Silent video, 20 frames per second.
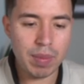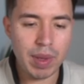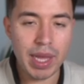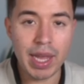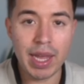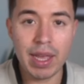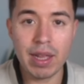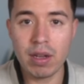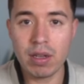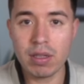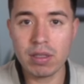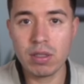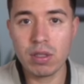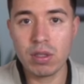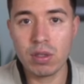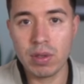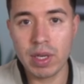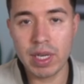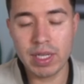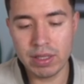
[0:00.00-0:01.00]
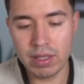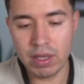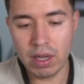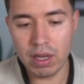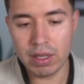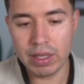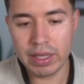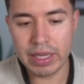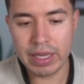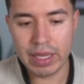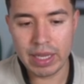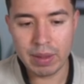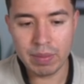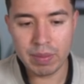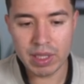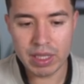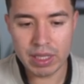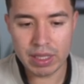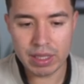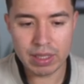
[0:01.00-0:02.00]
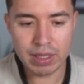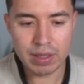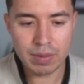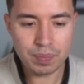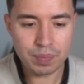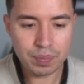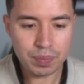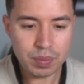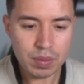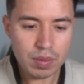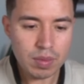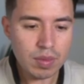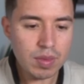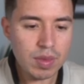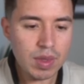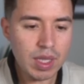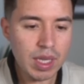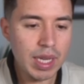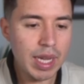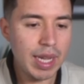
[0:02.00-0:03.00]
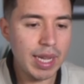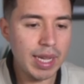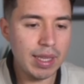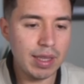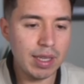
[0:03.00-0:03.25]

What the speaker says: and also create DALL-E images. And there's